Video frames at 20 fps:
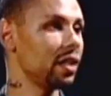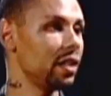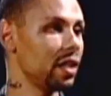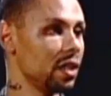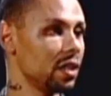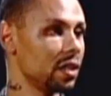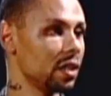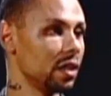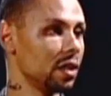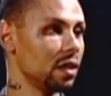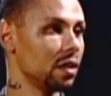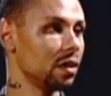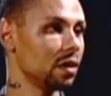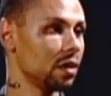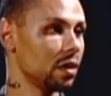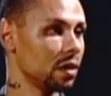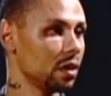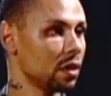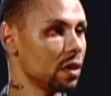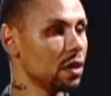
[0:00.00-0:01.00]
DC.
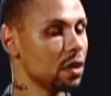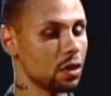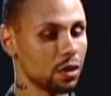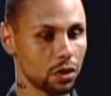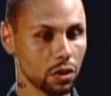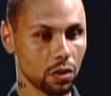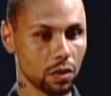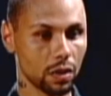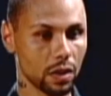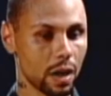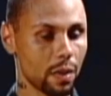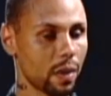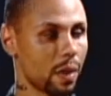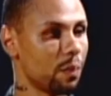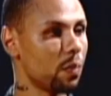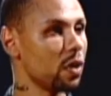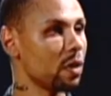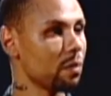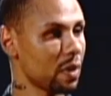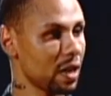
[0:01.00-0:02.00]
So yes. I'm
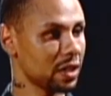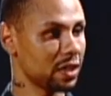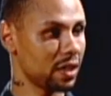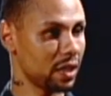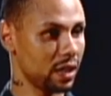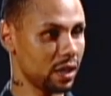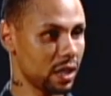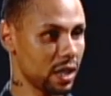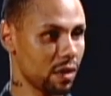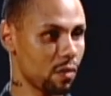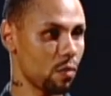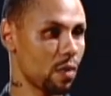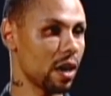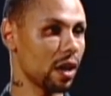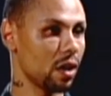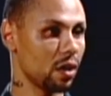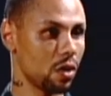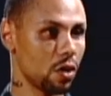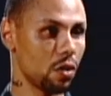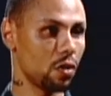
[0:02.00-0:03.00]
putting my set together where I
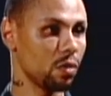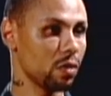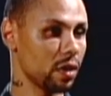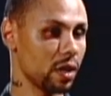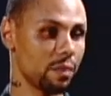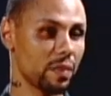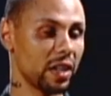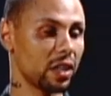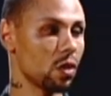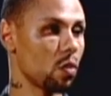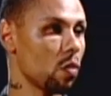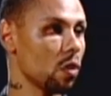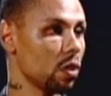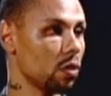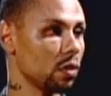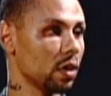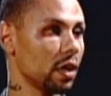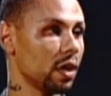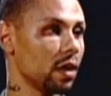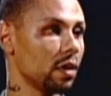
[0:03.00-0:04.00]
can go and make the world
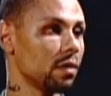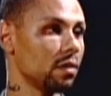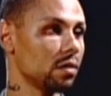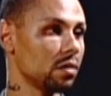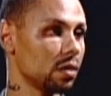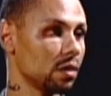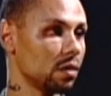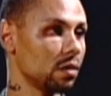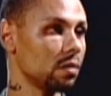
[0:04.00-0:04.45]
laugh.